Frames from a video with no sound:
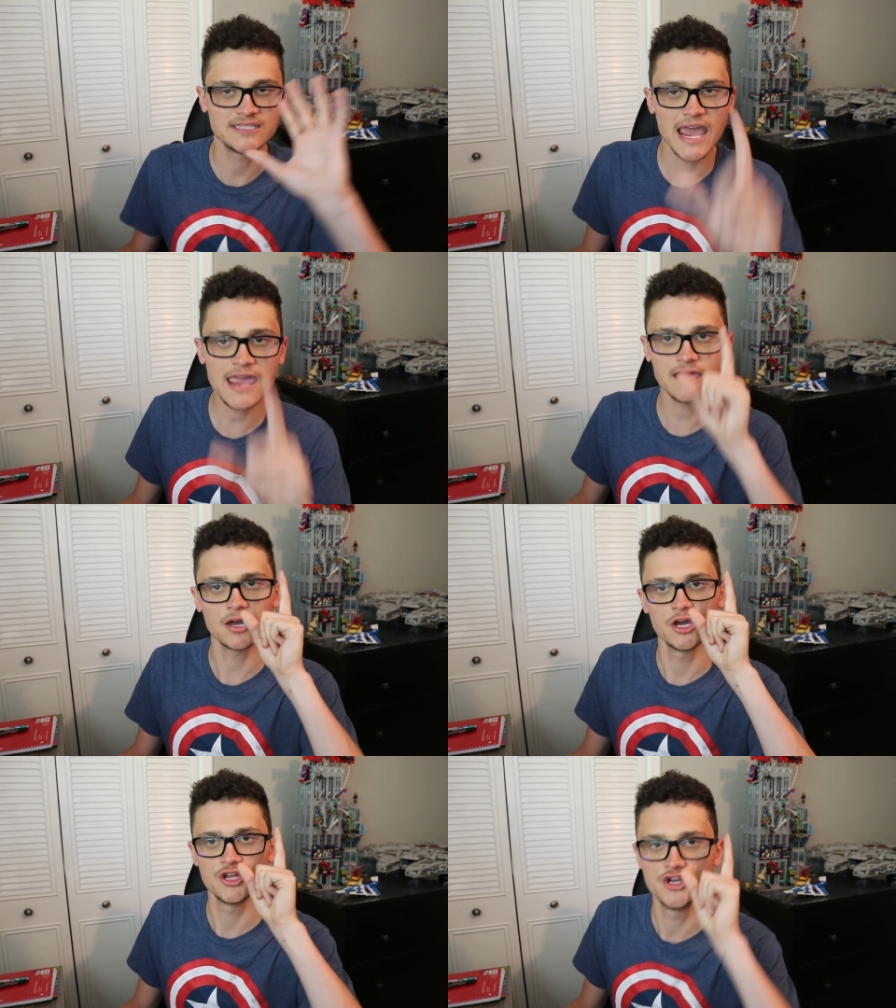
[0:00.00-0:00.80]
Take
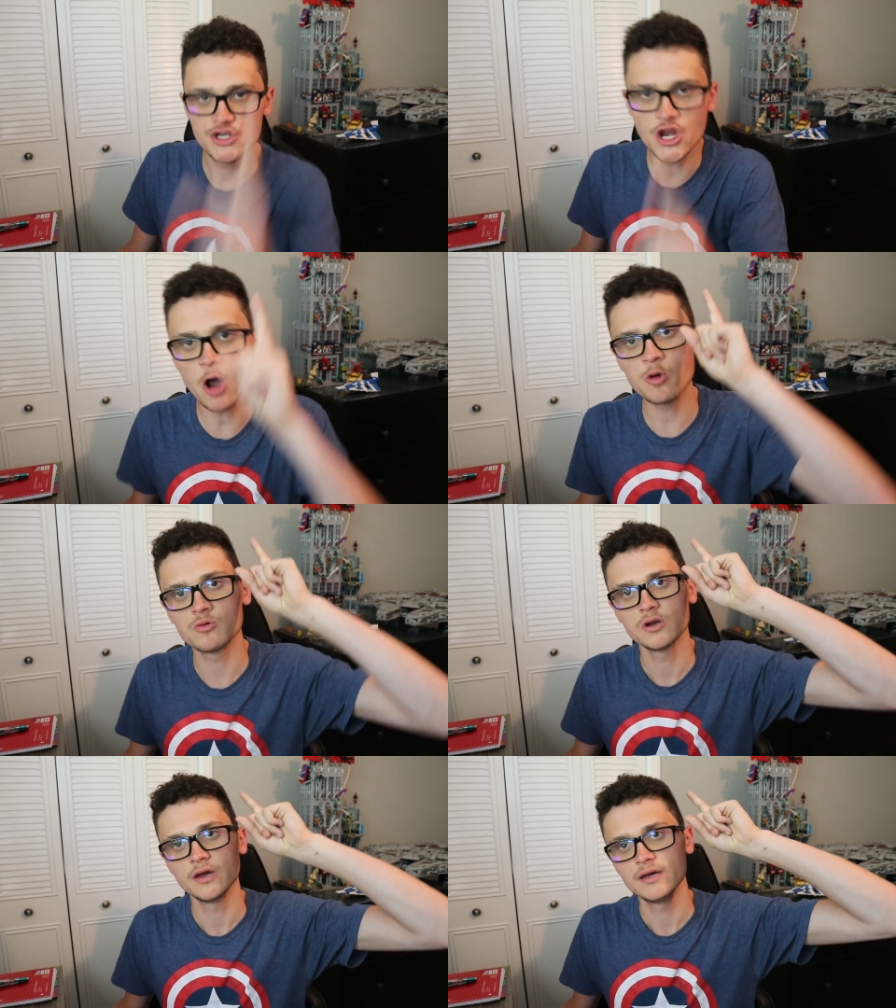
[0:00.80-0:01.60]

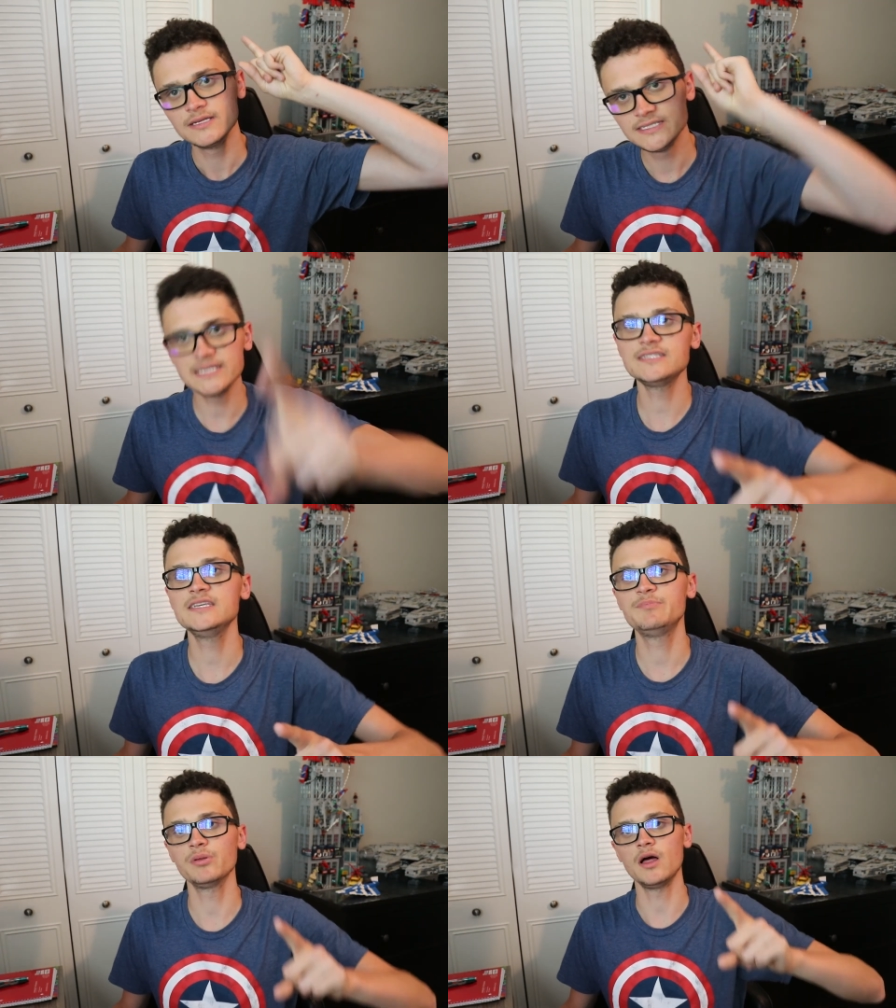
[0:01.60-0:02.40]
note,
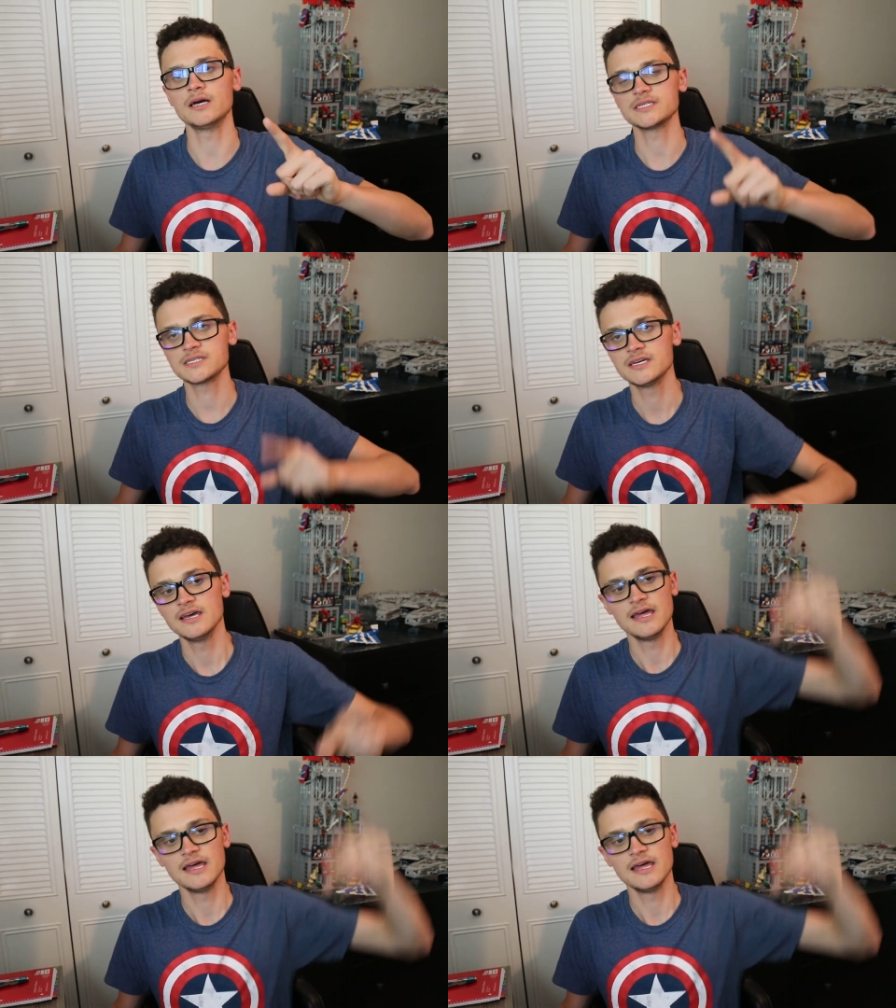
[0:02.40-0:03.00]
Disney Plus.